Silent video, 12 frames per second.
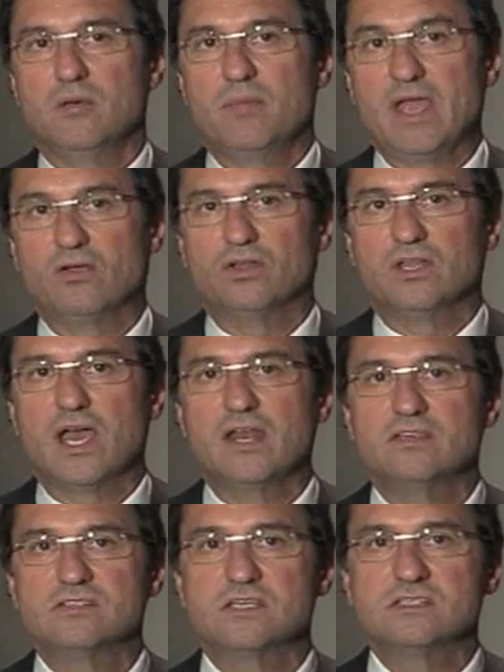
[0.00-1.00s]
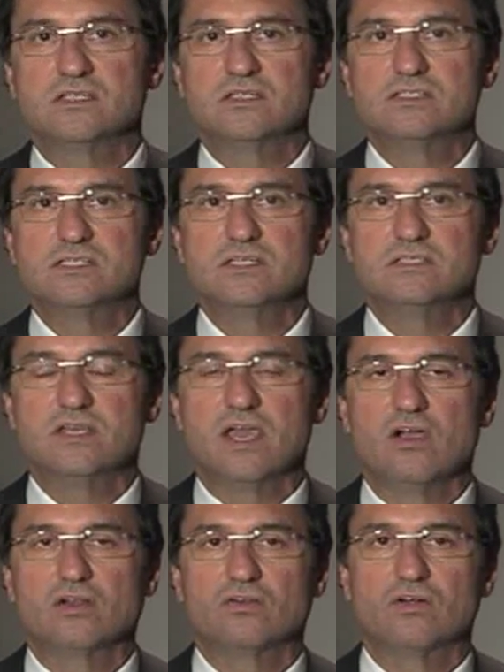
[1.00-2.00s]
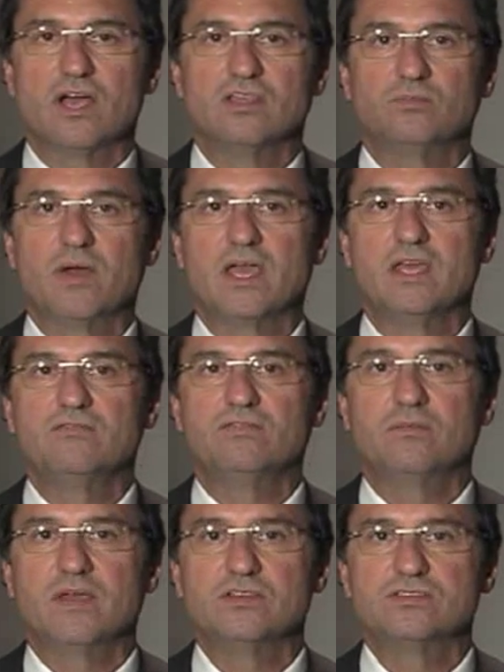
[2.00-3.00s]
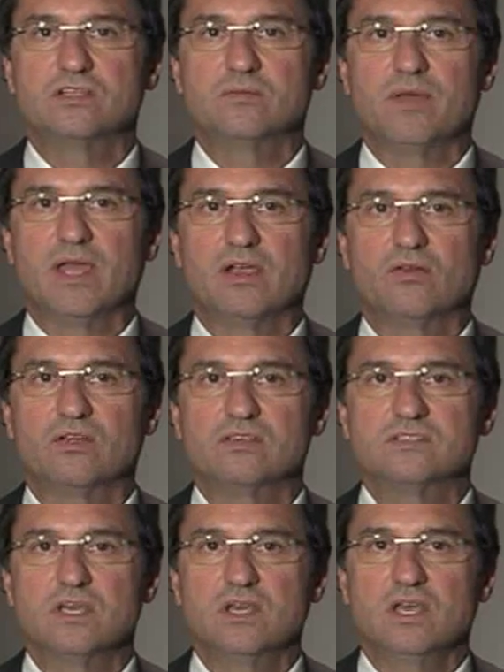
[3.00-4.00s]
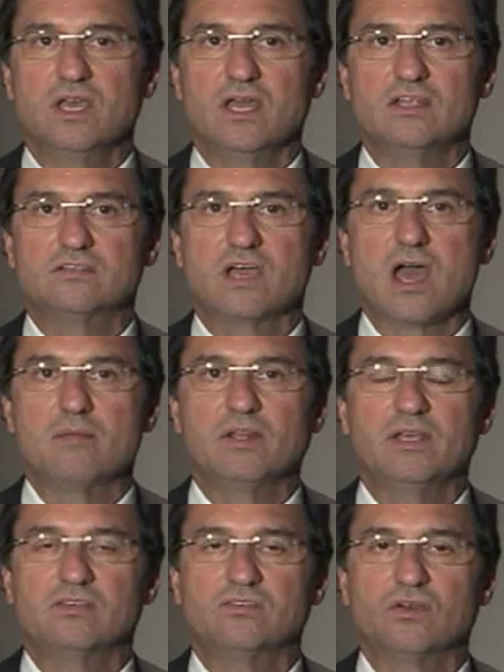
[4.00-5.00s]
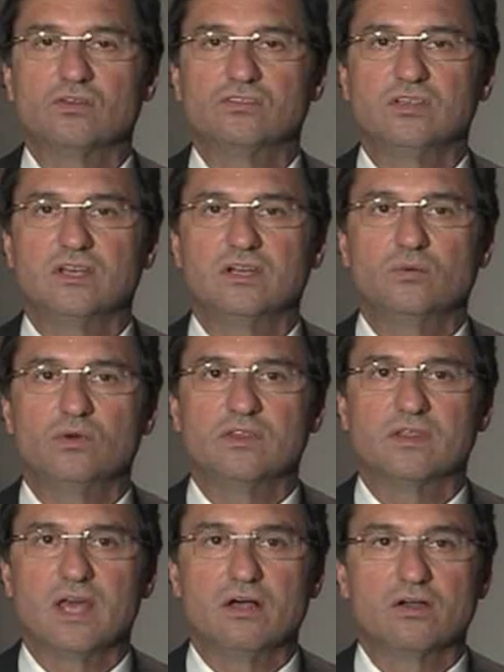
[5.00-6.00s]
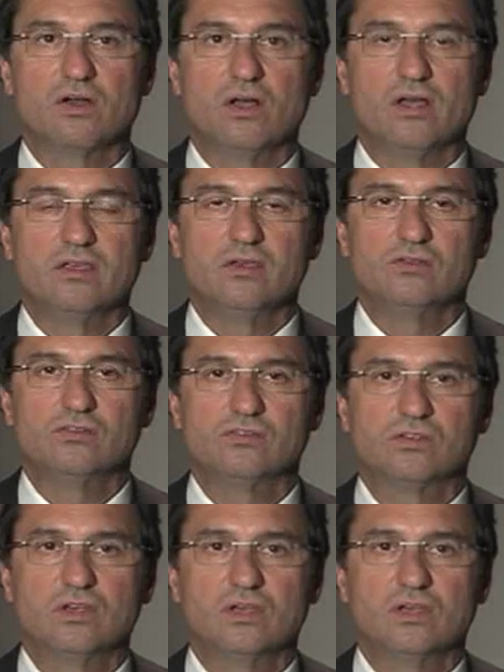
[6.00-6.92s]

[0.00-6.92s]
Pancreatitis is a disease characterized by inflammation of the pancreas and is commonly associated with alcohol use,